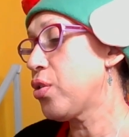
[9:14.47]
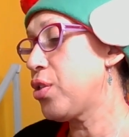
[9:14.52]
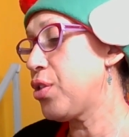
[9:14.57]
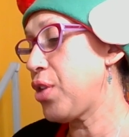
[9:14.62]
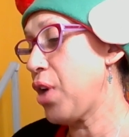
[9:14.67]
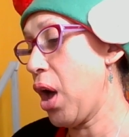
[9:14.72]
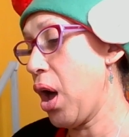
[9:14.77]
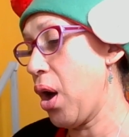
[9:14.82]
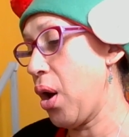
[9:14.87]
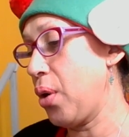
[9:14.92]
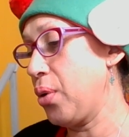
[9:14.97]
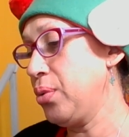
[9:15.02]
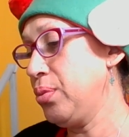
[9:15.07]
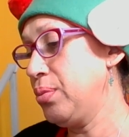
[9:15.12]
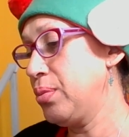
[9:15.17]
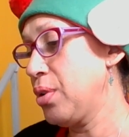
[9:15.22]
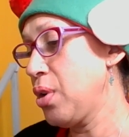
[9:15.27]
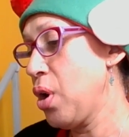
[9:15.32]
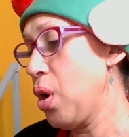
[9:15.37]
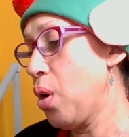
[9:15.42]
though
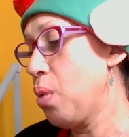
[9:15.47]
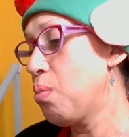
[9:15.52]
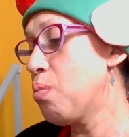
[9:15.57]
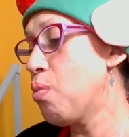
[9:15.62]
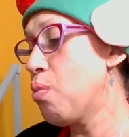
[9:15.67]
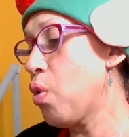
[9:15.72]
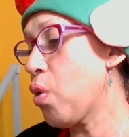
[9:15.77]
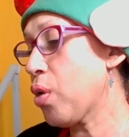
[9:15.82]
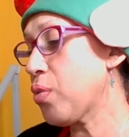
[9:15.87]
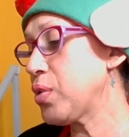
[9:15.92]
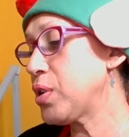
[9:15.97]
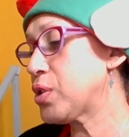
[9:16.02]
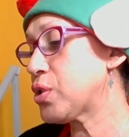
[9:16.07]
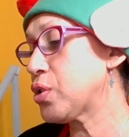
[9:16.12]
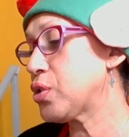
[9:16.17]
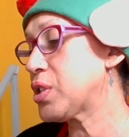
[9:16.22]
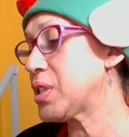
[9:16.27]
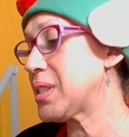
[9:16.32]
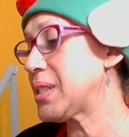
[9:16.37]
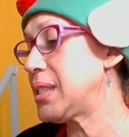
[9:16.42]
more
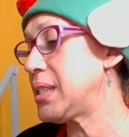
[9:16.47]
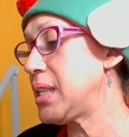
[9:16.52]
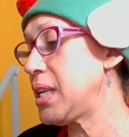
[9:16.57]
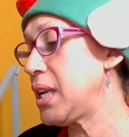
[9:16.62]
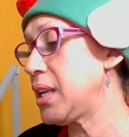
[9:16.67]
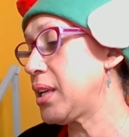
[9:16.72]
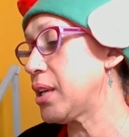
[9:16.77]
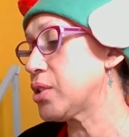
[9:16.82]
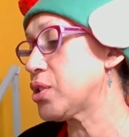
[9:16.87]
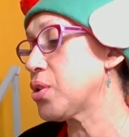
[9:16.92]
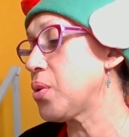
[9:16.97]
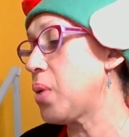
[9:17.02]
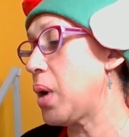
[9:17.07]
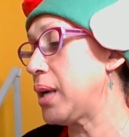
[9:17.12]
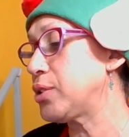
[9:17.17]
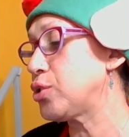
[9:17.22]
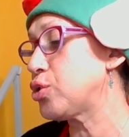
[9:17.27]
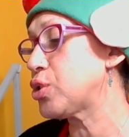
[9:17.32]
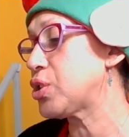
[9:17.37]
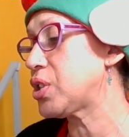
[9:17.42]
research is needed to
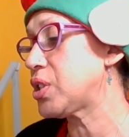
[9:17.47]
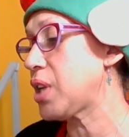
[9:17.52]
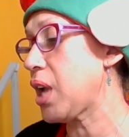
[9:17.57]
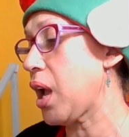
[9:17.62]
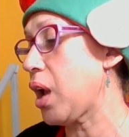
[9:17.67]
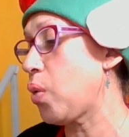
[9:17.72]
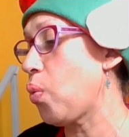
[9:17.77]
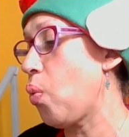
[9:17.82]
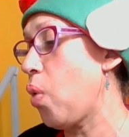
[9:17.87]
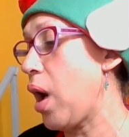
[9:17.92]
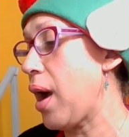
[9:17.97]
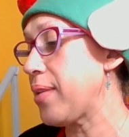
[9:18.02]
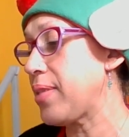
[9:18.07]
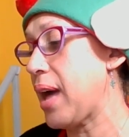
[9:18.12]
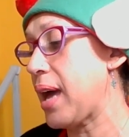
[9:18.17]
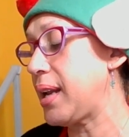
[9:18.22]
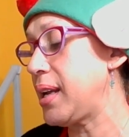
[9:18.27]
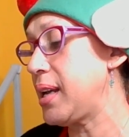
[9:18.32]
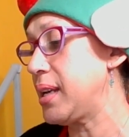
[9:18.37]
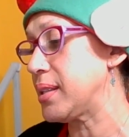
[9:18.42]
understand why
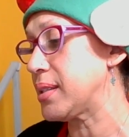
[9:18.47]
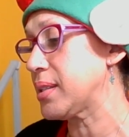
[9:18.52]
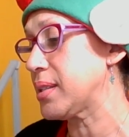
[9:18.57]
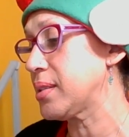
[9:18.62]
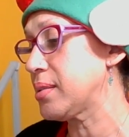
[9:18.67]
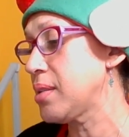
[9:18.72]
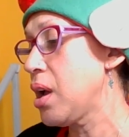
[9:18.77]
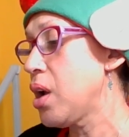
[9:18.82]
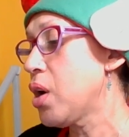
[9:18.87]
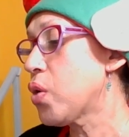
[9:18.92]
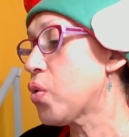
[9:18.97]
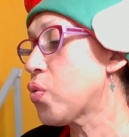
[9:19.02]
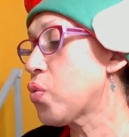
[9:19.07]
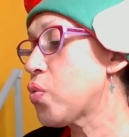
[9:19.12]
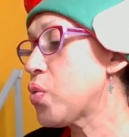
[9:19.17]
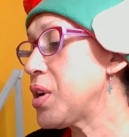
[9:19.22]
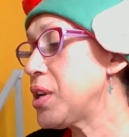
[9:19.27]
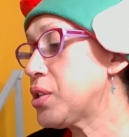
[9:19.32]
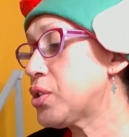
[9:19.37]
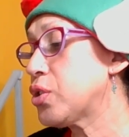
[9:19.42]
that is.
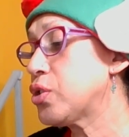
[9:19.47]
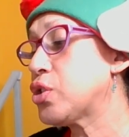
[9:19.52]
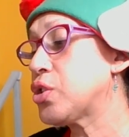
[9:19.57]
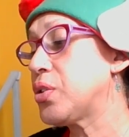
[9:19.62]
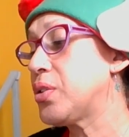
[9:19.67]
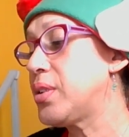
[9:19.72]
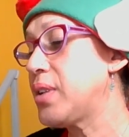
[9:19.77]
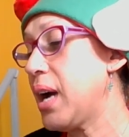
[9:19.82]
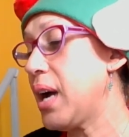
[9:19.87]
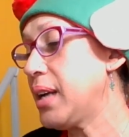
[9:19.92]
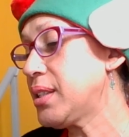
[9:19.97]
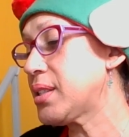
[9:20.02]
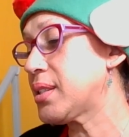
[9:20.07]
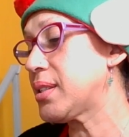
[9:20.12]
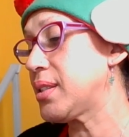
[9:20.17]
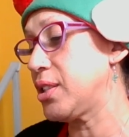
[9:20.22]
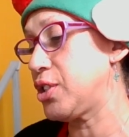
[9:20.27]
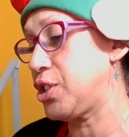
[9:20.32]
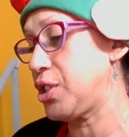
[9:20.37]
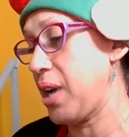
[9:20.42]
Research does
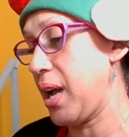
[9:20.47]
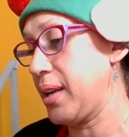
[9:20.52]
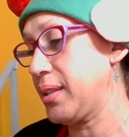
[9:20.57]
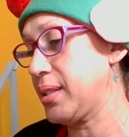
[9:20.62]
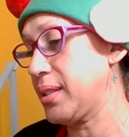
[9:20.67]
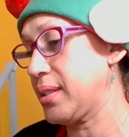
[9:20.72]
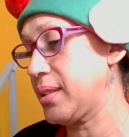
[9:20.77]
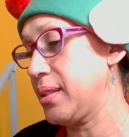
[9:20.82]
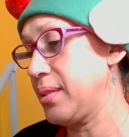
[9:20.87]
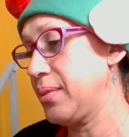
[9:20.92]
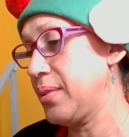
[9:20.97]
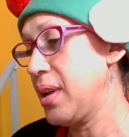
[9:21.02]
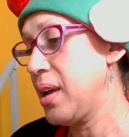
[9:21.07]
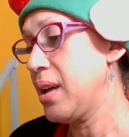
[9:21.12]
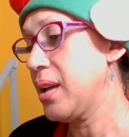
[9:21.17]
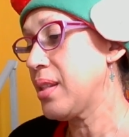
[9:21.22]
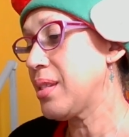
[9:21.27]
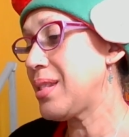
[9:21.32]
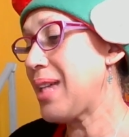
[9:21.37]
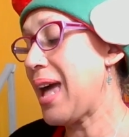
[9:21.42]
suggest
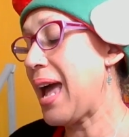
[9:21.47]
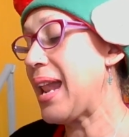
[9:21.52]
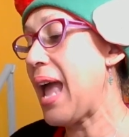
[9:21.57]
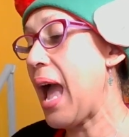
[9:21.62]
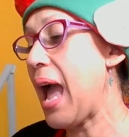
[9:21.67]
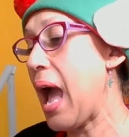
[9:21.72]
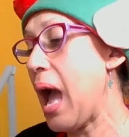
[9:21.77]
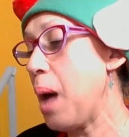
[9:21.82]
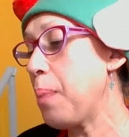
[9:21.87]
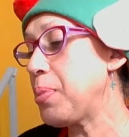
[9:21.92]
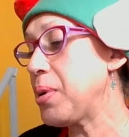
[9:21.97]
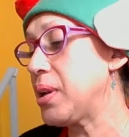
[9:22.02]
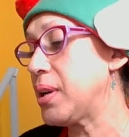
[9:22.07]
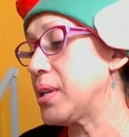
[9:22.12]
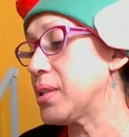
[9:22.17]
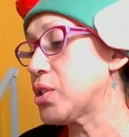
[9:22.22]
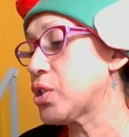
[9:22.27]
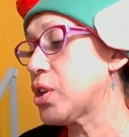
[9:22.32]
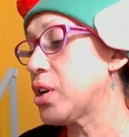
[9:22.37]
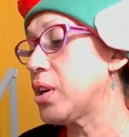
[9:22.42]
that
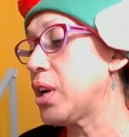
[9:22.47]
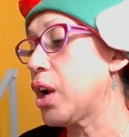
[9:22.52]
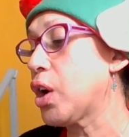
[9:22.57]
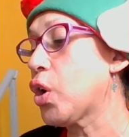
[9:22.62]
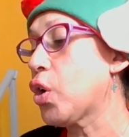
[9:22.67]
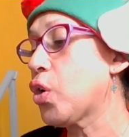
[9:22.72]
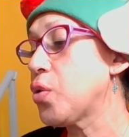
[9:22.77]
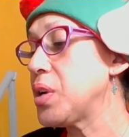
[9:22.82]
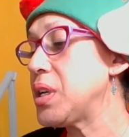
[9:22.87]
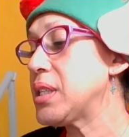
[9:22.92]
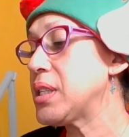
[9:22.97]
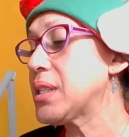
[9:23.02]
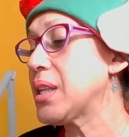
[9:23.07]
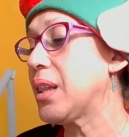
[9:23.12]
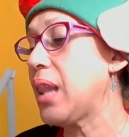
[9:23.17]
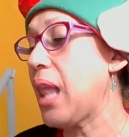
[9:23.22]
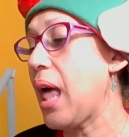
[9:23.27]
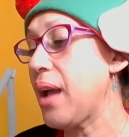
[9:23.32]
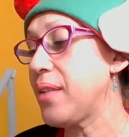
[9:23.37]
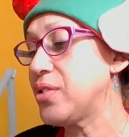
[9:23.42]
happiness could increase
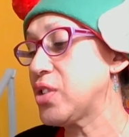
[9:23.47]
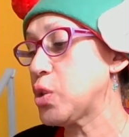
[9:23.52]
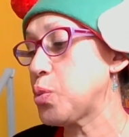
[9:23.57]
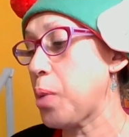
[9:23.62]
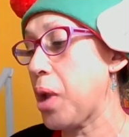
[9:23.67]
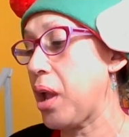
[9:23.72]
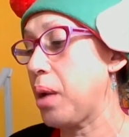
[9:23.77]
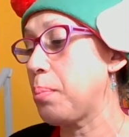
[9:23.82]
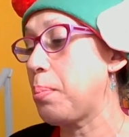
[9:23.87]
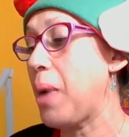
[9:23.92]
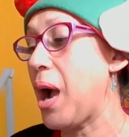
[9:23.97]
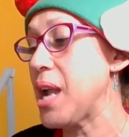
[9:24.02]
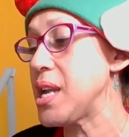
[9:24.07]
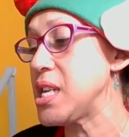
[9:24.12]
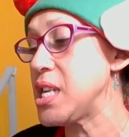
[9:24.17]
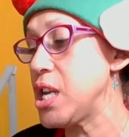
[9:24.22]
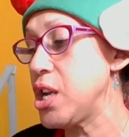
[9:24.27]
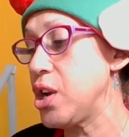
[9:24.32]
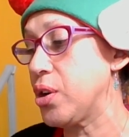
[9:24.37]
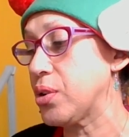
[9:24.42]
lifespan by
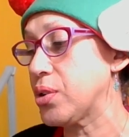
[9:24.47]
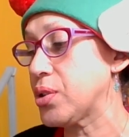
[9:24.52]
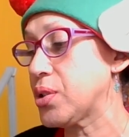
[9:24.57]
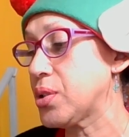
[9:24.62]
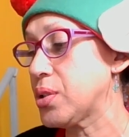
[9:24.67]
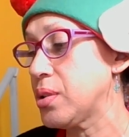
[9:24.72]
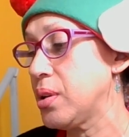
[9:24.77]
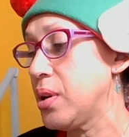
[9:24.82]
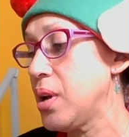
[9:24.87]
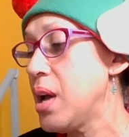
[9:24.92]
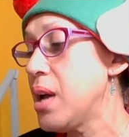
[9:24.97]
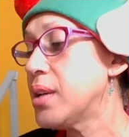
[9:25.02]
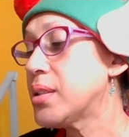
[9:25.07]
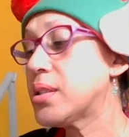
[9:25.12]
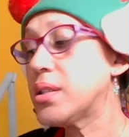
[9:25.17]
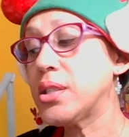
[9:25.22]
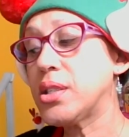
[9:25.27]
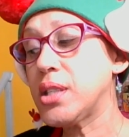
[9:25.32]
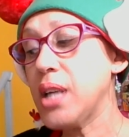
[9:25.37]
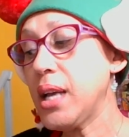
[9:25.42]
years,
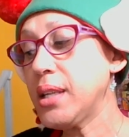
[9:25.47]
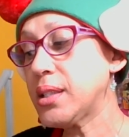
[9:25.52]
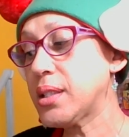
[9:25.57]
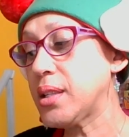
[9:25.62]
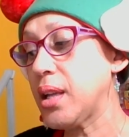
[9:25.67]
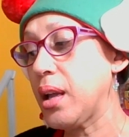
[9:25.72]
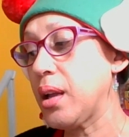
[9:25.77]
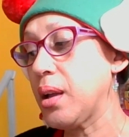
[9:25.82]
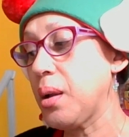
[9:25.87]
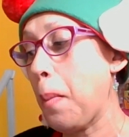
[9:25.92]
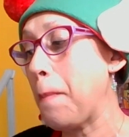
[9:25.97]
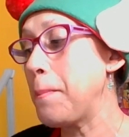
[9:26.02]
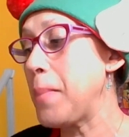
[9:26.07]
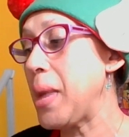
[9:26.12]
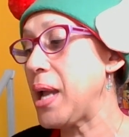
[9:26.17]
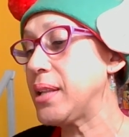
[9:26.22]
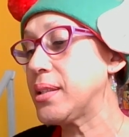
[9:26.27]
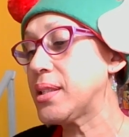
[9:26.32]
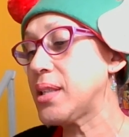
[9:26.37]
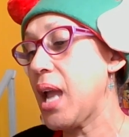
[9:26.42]
suggesting
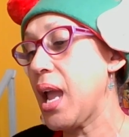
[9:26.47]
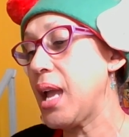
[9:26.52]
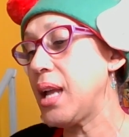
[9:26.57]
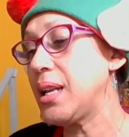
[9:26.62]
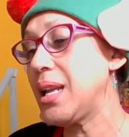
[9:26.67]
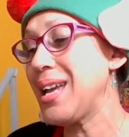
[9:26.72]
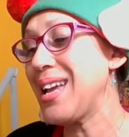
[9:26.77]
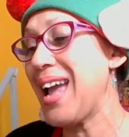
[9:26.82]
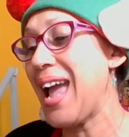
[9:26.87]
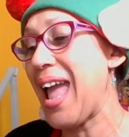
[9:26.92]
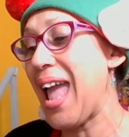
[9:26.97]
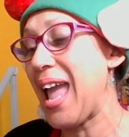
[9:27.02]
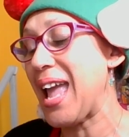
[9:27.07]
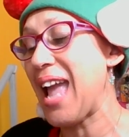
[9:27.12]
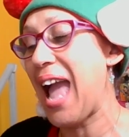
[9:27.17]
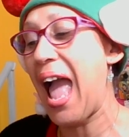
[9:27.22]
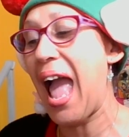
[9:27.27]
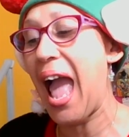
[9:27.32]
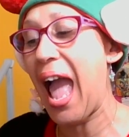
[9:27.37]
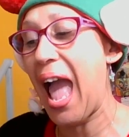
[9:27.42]
maintaining a
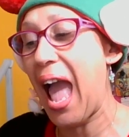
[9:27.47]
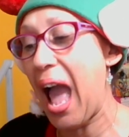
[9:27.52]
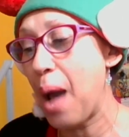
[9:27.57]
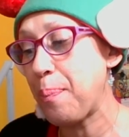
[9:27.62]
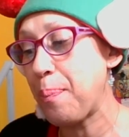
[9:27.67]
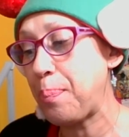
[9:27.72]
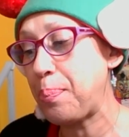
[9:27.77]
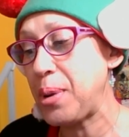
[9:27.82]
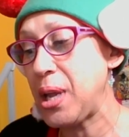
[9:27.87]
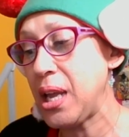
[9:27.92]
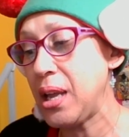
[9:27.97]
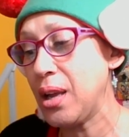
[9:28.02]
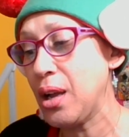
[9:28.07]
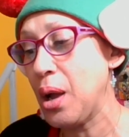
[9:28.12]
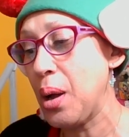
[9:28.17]
happy,